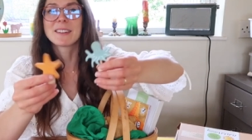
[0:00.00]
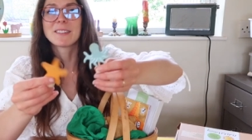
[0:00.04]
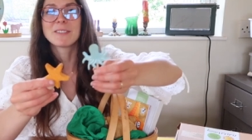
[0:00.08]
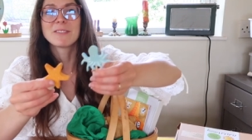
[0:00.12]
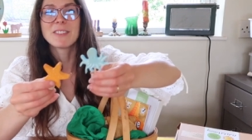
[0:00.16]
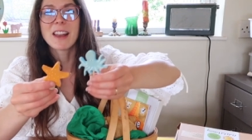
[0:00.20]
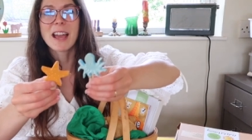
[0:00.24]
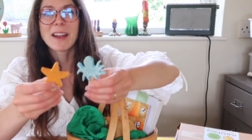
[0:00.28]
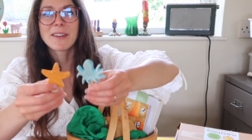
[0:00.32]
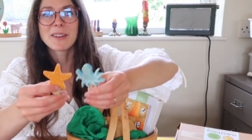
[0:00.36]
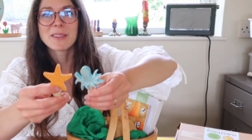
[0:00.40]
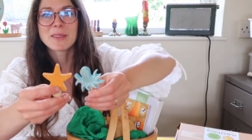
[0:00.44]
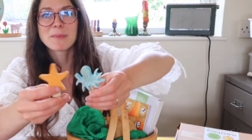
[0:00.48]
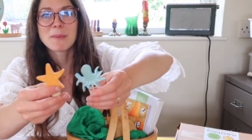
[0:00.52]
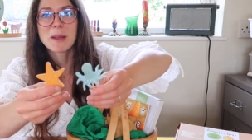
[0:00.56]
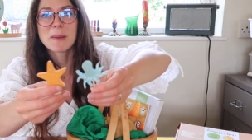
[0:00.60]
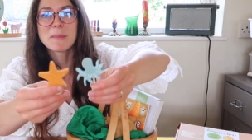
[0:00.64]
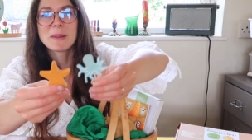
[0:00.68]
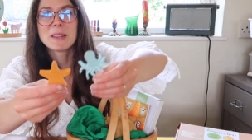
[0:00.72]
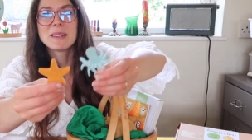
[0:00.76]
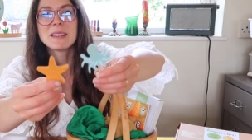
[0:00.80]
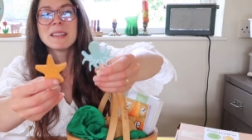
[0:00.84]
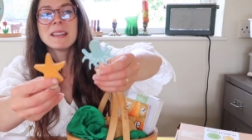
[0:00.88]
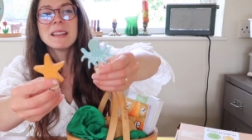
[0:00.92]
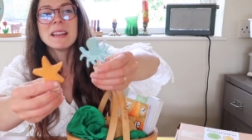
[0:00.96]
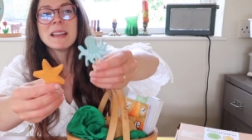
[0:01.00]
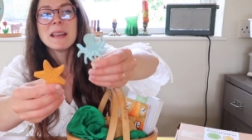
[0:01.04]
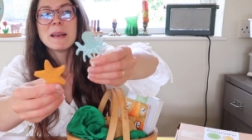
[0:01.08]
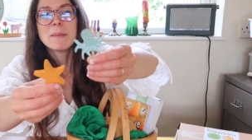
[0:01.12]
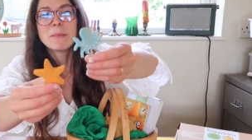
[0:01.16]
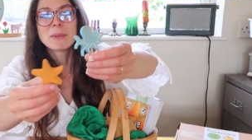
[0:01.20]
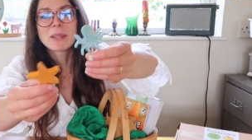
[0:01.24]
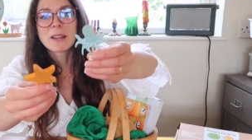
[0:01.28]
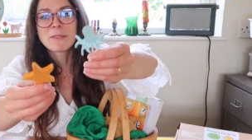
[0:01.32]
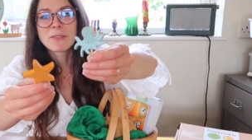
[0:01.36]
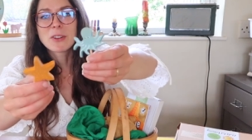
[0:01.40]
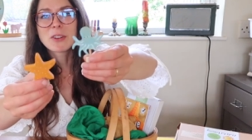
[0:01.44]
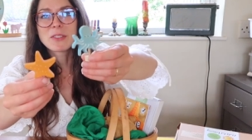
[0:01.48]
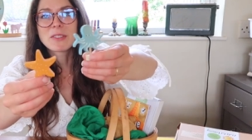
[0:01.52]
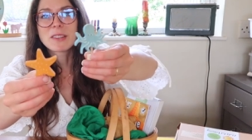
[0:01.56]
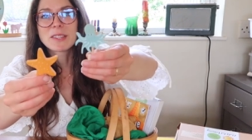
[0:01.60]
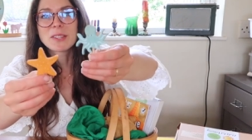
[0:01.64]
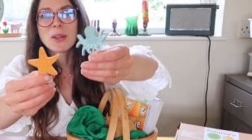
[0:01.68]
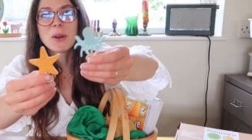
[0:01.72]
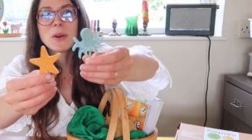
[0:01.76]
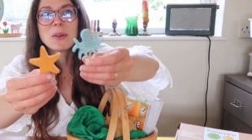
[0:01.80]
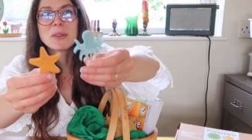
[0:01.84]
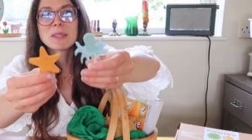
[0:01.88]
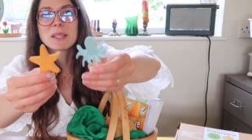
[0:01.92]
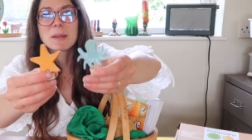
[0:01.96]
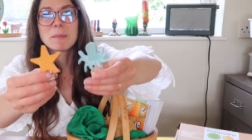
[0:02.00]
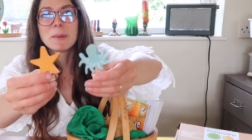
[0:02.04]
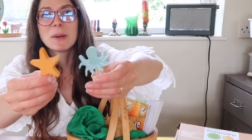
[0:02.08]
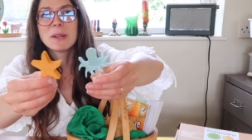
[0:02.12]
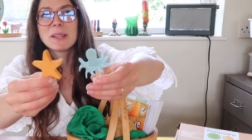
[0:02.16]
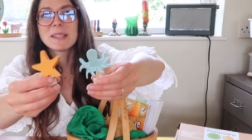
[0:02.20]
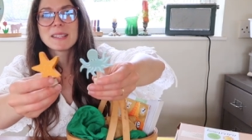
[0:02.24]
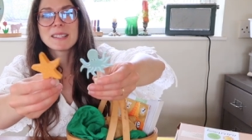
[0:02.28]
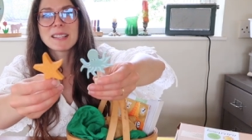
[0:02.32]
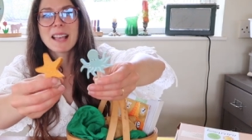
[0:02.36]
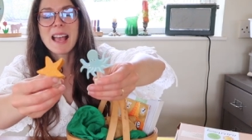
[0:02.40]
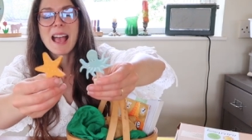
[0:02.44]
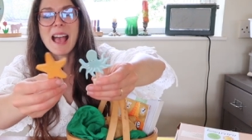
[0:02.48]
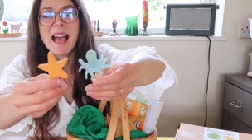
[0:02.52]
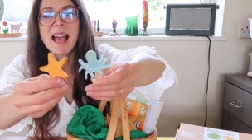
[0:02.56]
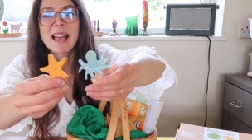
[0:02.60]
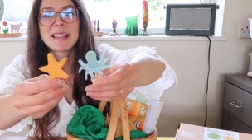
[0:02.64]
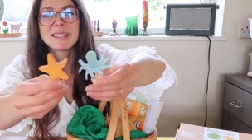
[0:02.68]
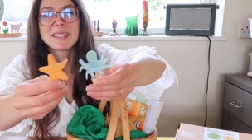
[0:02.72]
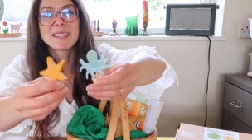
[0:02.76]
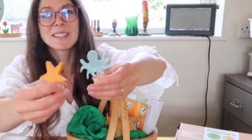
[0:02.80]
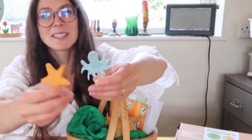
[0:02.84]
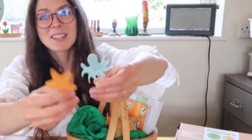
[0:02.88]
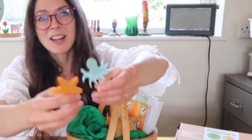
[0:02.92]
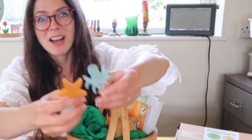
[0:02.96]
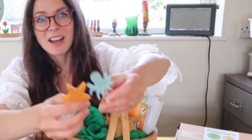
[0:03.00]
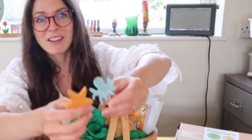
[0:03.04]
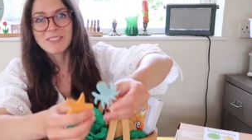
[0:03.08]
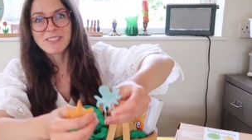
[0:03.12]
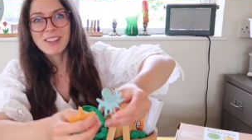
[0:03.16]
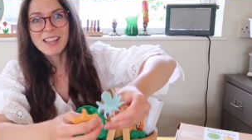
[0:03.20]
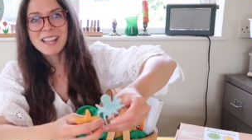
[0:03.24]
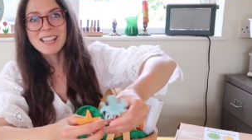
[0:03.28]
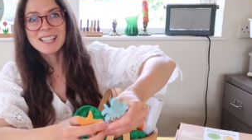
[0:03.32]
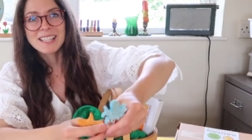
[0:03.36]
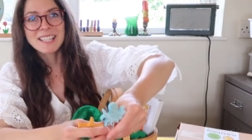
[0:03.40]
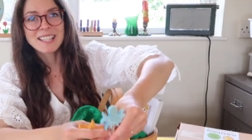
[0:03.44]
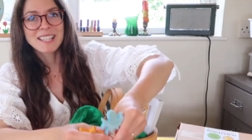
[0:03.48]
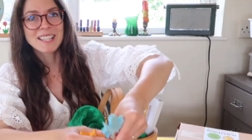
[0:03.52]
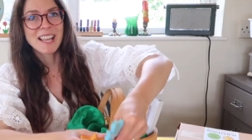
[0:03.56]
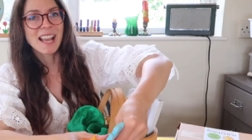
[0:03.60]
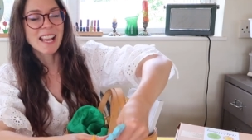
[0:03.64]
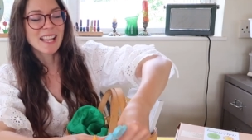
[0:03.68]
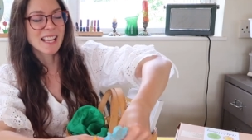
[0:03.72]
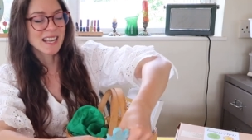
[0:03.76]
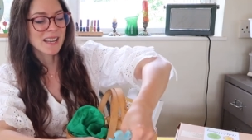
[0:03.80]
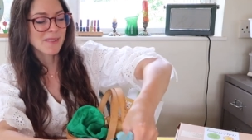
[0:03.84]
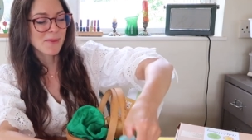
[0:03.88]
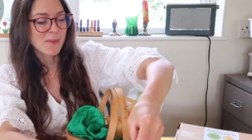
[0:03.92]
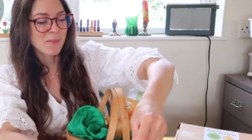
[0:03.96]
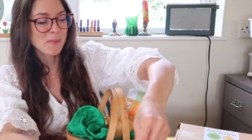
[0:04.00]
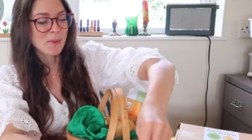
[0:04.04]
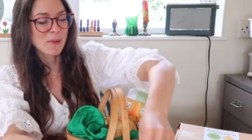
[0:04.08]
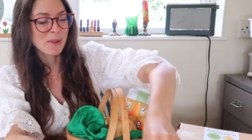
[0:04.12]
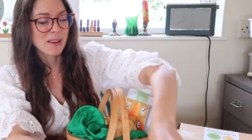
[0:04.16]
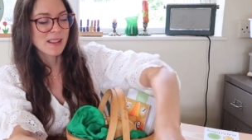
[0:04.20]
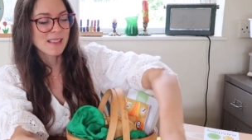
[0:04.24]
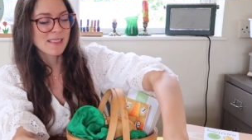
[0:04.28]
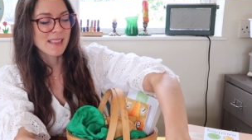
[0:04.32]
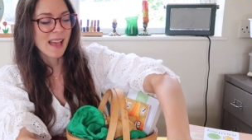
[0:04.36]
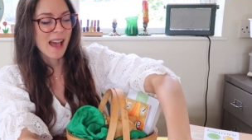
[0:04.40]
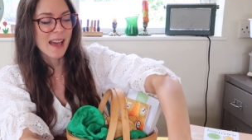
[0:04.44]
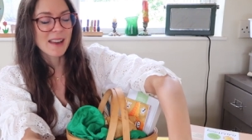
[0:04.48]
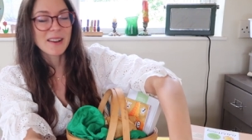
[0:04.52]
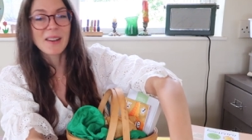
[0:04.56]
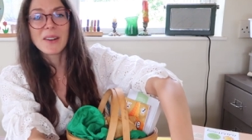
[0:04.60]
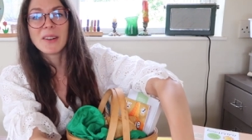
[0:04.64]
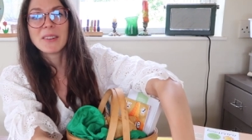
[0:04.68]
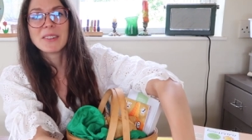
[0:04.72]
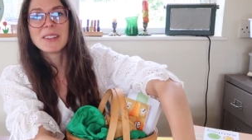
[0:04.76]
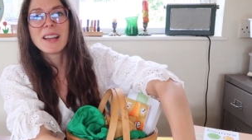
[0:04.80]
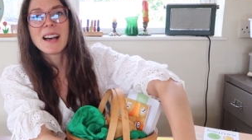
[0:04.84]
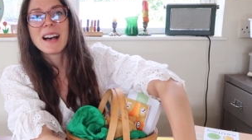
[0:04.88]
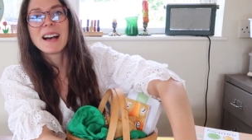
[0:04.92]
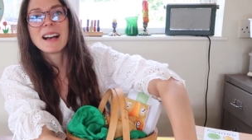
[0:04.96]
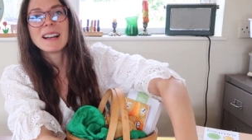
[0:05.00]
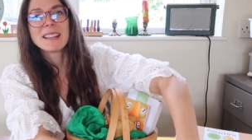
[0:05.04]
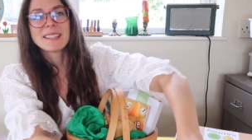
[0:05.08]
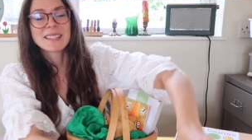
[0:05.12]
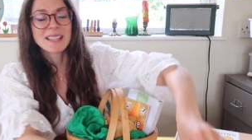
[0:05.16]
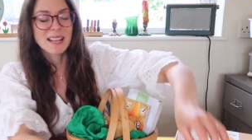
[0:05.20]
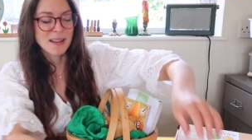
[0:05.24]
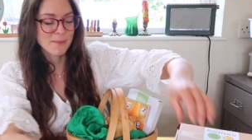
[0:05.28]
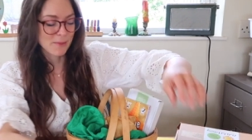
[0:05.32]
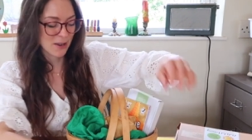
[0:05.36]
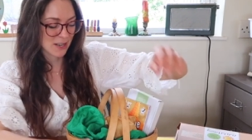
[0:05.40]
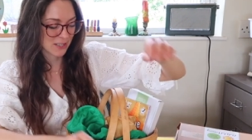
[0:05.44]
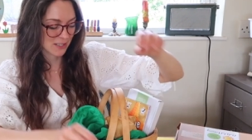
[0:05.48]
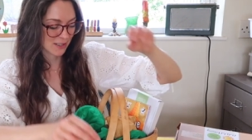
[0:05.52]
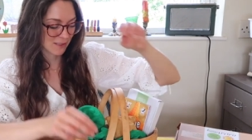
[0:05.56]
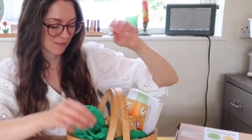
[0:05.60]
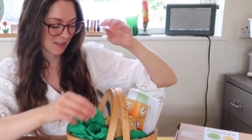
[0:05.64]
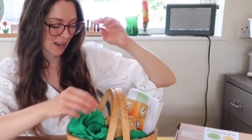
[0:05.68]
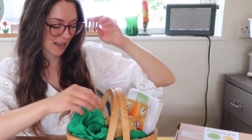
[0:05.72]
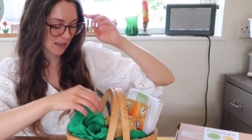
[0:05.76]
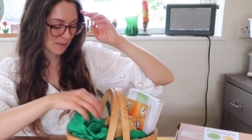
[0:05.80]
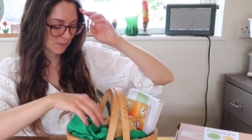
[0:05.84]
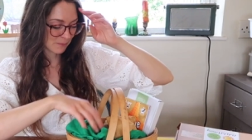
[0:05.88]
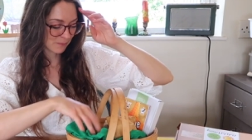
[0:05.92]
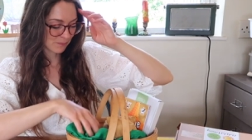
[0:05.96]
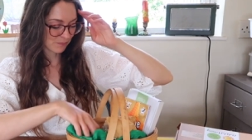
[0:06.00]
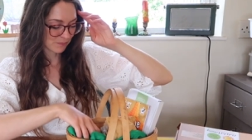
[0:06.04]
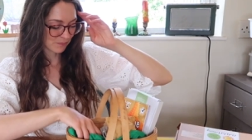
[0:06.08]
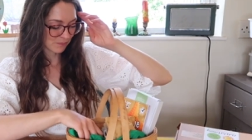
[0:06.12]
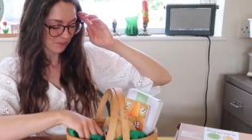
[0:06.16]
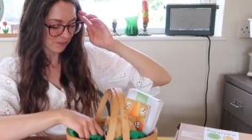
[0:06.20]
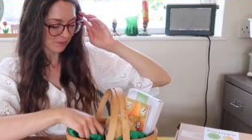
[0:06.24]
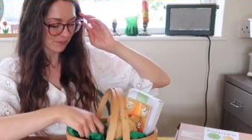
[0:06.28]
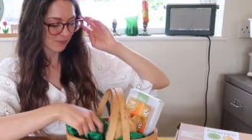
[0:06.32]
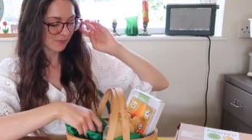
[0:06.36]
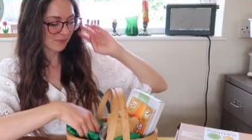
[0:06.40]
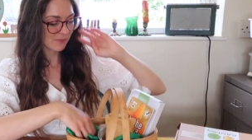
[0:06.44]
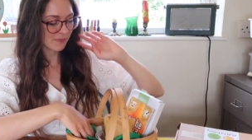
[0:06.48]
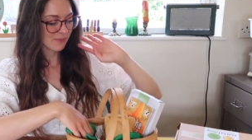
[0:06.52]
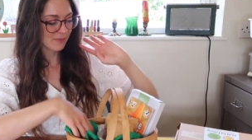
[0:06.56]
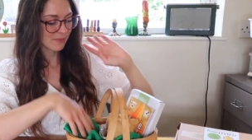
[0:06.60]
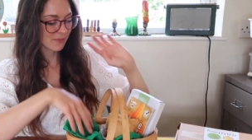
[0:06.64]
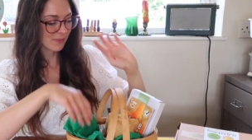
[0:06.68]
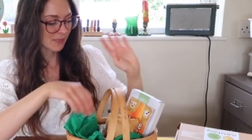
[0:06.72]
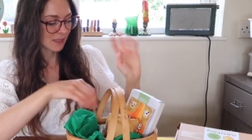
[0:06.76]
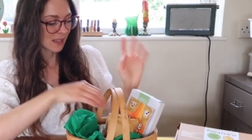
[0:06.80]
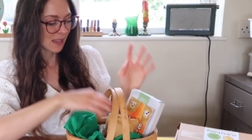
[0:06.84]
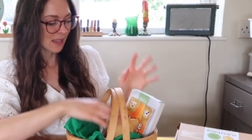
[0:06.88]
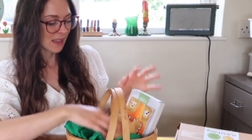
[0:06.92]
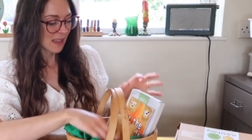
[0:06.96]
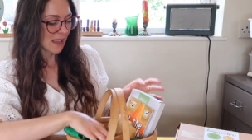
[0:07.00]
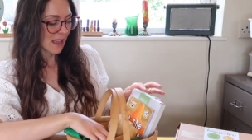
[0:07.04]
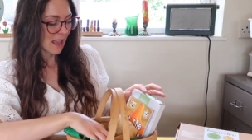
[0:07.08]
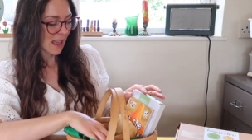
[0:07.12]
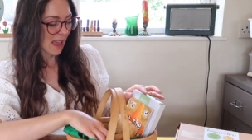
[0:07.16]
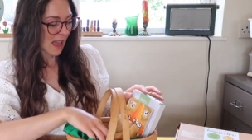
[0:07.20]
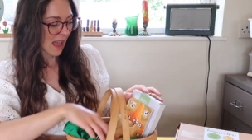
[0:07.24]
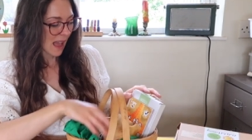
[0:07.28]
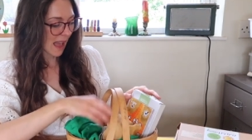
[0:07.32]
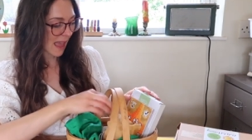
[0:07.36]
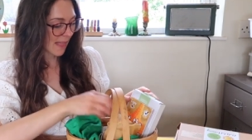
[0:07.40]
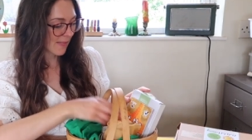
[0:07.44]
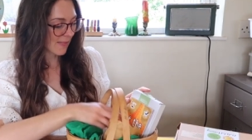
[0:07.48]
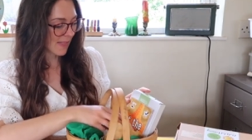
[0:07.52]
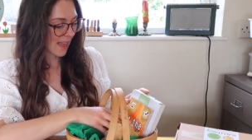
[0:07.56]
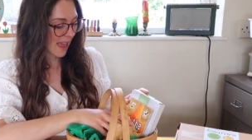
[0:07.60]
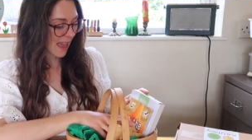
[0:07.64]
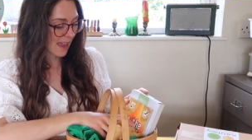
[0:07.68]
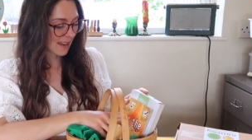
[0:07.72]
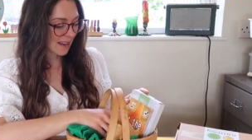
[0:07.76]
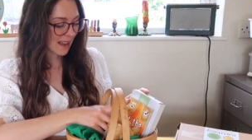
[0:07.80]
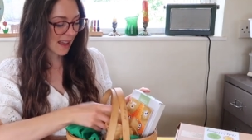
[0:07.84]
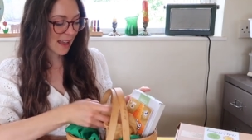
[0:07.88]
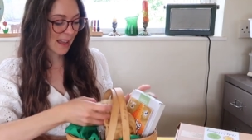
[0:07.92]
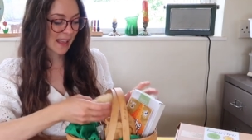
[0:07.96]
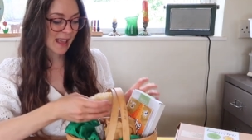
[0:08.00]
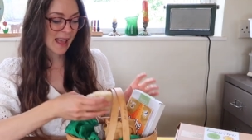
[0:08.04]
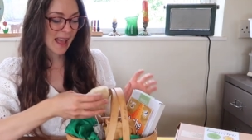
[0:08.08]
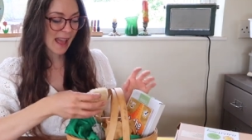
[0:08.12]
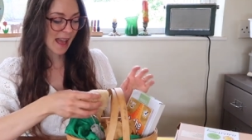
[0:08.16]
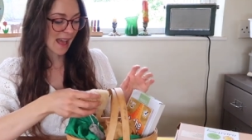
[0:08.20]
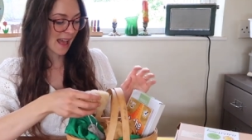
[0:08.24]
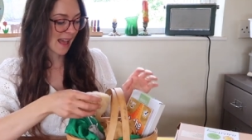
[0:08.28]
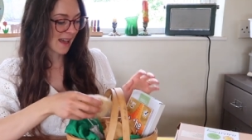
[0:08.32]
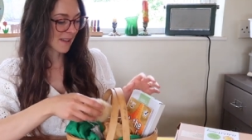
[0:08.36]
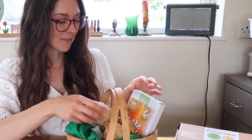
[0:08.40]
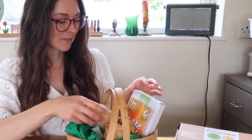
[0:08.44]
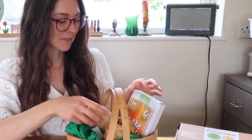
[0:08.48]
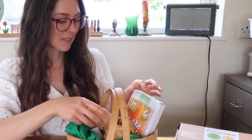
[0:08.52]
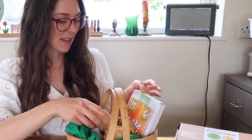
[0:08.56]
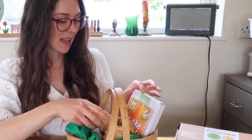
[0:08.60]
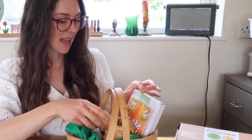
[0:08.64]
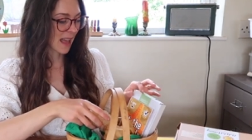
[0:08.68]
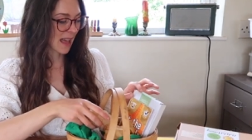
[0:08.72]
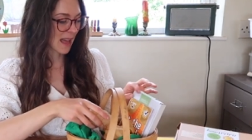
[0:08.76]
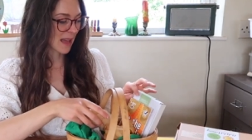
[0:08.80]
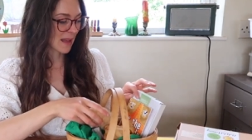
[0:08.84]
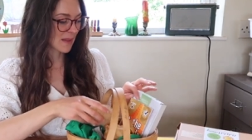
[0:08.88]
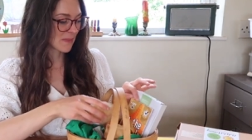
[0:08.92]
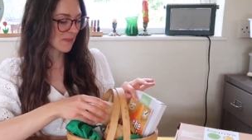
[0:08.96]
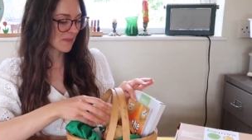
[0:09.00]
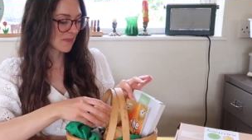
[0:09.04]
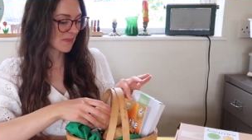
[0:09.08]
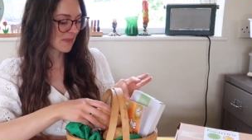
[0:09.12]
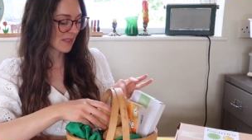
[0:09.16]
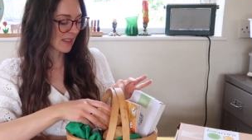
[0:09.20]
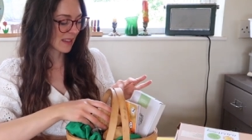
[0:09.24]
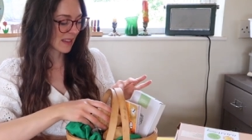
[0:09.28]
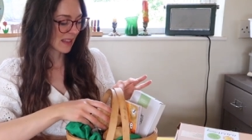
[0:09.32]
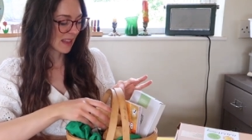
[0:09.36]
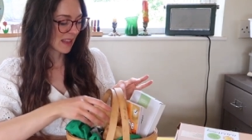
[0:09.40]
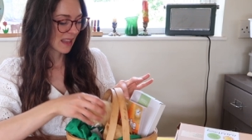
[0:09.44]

and a flower at the moment, but I've got this octopus and starfish, so I'm gonna be putting that on our celebration ring. And then I have um,